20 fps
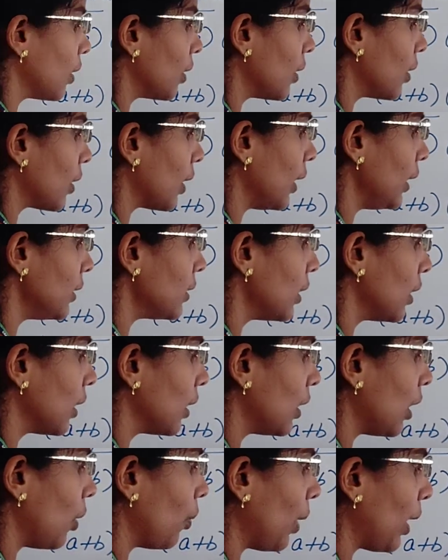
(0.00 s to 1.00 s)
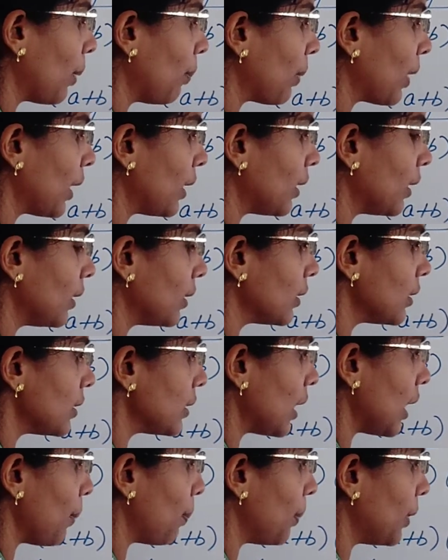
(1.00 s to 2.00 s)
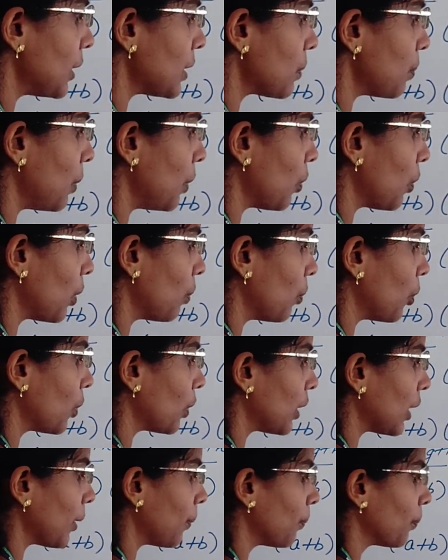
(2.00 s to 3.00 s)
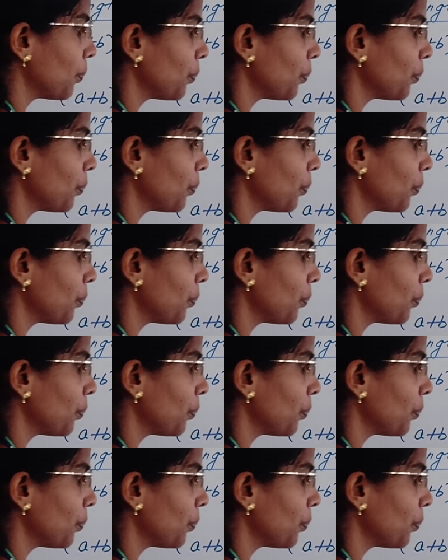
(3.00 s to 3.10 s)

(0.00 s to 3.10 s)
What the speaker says: Right? Now I am writing this A plus B one more time.